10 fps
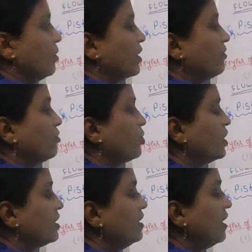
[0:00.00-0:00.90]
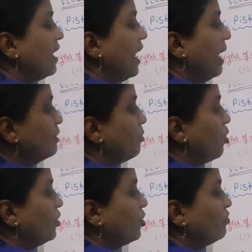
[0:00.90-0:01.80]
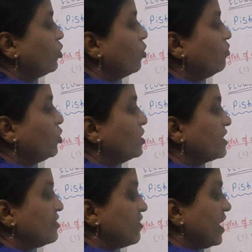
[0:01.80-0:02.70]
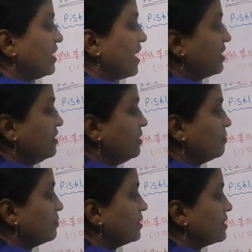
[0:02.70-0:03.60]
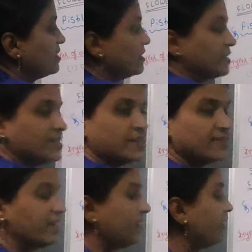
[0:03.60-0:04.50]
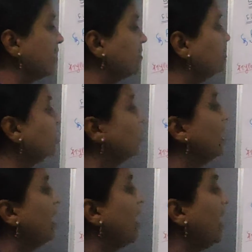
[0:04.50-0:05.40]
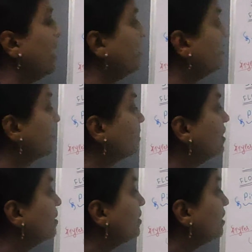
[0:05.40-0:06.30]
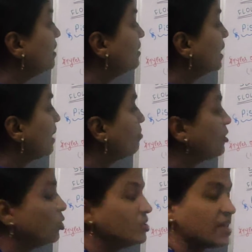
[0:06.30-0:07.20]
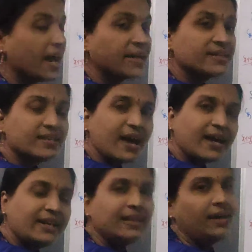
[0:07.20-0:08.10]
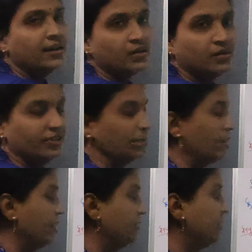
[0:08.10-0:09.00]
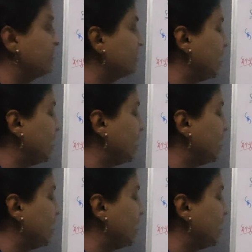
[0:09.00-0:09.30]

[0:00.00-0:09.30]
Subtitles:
Okay, funicle. The body of the ovule is at right angle, isn't it? It is at right angle. And here the embryo sac is slightly curved anamata. That is a